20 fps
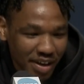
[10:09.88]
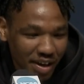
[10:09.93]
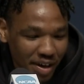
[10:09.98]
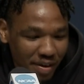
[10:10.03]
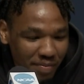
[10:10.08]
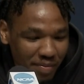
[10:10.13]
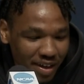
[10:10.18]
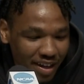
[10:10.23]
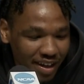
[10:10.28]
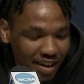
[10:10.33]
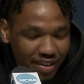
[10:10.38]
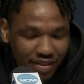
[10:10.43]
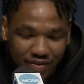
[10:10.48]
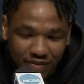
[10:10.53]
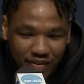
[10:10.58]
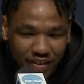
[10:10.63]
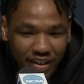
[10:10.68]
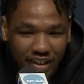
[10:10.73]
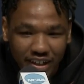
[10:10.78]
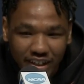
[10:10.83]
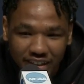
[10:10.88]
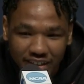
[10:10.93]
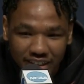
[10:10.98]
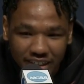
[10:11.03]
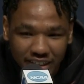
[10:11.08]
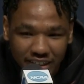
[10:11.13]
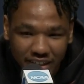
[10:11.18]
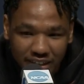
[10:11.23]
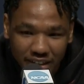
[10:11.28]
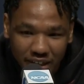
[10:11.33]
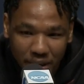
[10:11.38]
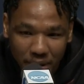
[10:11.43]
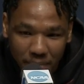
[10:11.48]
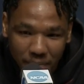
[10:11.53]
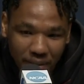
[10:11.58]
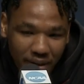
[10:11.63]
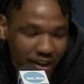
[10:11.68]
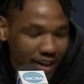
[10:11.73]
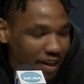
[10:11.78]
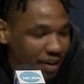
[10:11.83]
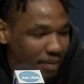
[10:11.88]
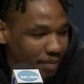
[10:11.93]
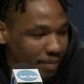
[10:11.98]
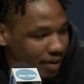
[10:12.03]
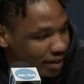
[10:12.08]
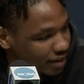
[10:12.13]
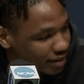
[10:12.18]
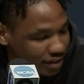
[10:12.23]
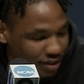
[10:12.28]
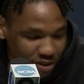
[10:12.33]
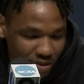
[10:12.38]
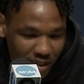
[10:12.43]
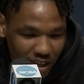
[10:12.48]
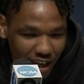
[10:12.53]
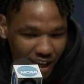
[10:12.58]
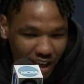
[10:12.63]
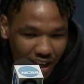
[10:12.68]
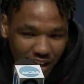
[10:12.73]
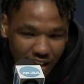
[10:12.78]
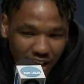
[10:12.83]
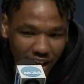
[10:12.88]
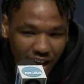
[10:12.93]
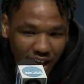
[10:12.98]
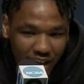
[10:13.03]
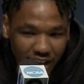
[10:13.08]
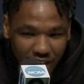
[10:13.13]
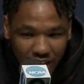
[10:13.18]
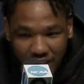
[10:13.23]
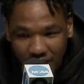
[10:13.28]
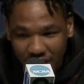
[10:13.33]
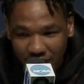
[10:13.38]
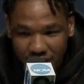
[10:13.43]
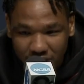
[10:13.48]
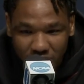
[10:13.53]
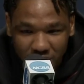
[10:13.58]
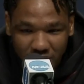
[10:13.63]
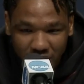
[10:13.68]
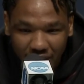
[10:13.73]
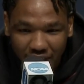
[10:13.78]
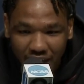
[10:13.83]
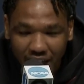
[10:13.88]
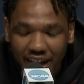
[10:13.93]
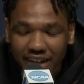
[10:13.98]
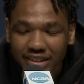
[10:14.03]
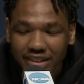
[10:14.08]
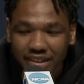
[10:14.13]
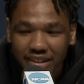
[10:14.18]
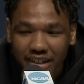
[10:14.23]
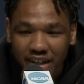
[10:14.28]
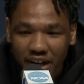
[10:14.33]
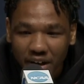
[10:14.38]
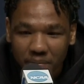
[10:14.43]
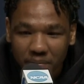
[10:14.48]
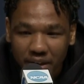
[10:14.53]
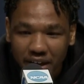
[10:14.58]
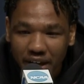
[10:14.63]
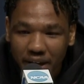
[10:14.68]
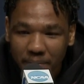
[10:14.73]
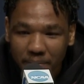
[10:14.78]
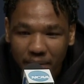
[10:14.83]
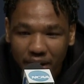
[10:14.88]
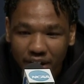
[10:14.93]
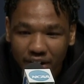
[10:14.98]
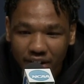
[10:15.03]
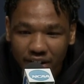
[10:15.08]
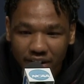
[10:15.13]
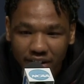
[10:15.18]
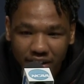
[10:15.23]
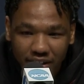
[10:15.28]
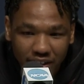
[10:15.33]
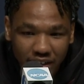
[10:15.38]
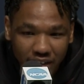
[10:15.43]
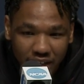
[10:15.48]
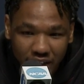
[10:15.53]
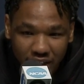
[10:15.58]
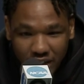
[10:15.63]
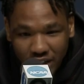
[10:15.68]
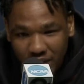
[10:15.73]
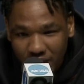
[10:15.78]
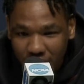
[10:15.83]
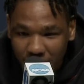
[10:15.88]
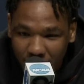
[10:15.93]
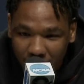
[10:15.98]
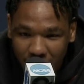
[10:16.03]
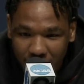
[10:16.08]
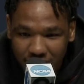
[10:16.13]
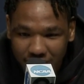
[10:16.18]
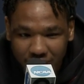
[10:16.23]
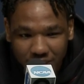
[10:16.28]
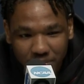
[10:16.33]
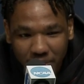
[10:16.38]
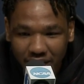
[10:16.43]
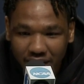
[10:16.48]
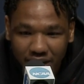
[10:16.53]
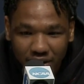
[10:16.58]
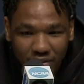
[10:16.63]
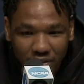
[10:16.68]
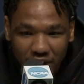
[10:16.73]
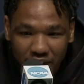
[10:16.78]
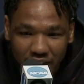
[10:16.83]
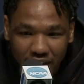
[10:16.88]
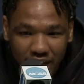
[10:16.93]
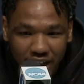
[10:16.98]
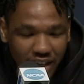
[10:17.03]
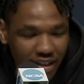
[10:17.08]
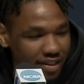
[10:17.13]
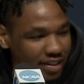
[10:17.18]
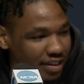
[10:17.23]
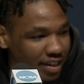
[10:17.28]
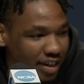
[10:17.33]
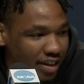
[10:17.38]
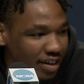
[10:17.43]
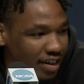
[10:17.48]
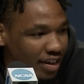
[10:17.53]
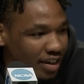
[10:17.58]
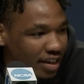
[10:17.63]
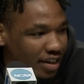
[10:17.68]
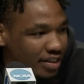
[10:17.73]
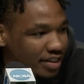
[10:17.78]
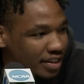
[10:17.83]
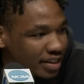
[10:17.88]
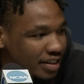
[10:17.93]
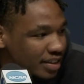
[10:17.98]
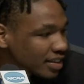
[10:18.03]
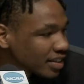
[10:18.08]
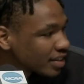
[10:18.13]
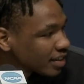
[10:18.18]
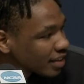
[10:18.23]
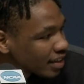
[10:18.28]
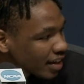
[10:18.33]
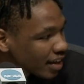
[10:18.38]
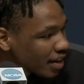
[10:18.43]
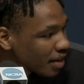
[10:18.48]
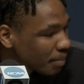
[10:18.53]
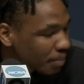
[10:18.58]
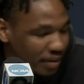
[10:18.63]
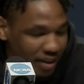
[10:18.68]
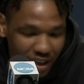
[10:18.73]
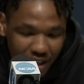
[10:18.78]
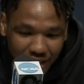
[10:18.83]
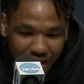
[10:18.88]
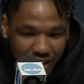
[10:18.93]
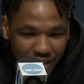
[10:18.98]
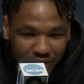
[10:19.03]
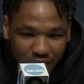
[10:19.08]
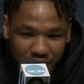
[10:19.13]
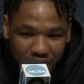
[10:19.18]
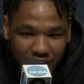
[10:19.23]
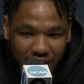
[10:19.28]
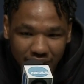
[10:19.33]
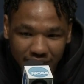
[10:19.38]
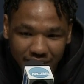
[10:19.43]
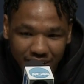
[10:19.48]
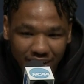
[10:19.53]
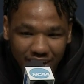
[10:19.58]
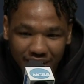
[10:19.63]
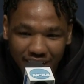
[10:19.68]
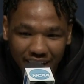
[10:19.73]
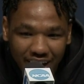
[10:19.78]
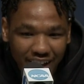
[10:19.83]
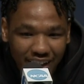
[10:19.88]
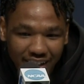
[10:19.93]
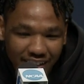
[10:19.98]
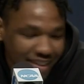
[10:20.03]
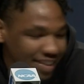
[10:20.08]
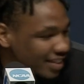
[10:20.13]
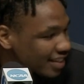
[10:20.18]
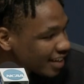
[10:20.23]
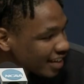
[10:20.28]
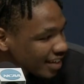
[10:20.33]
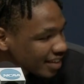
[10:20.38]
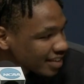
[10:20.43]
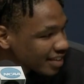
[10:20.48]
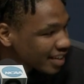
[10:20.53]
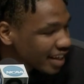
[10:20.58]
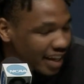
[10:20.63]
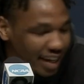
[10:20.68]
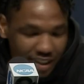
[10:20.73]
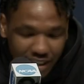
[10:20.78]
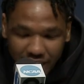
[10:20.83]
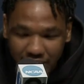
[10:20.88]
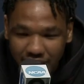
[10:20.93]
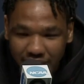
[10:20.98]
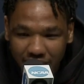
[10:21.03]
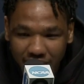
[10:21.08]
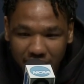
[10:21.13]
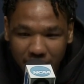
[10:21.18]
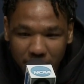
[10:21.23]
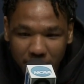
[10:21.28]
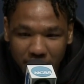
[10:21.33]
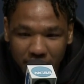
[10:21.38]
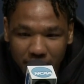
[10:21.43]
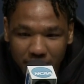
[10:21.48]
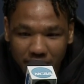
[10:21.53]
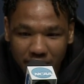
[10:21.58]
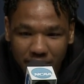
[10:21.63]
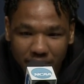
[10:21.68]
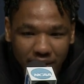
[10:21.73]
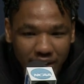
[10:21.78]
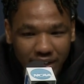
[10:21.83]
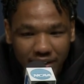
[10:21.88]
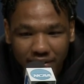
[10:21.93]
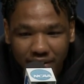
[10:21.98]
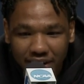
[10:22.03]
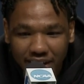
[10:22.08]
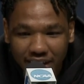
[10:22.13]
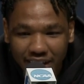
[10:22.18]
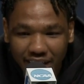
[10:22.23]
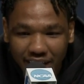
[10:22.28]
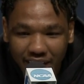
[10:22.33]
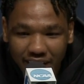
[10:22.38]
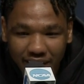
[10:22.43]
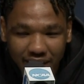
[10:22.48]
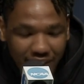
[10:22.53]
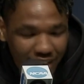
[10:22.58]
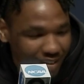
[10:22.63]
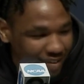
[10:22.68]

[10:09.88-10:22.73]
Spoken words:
It's fun just playing 2K. Like 2K actually helped me get better, like just making reads, just playing defense, all that. Stan think he could beat me, but he really can't.